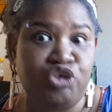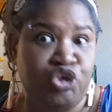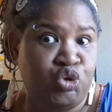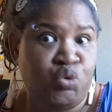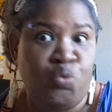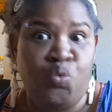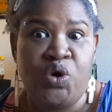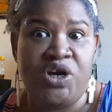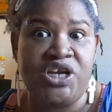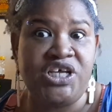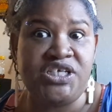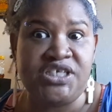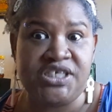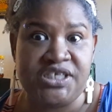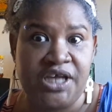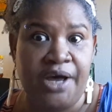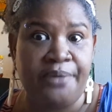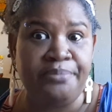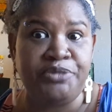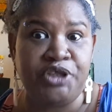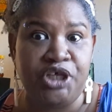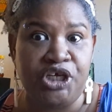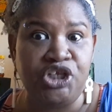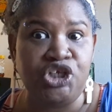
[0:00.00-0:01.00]
20
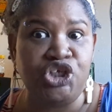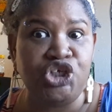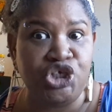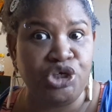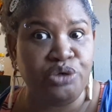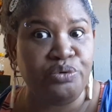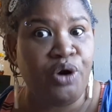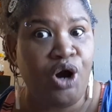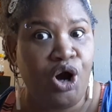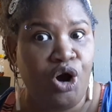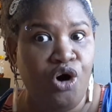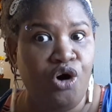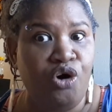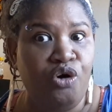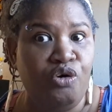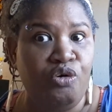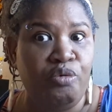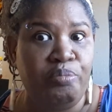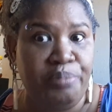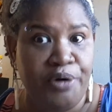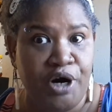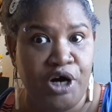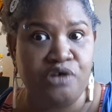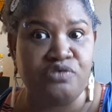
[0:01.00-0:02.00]
something year
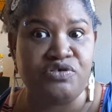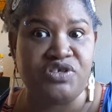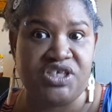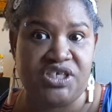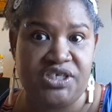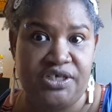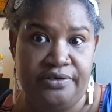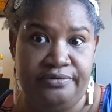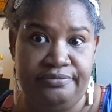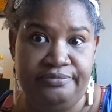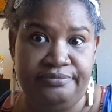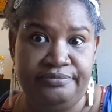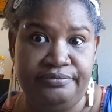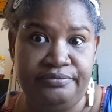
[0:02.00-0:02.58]
old person.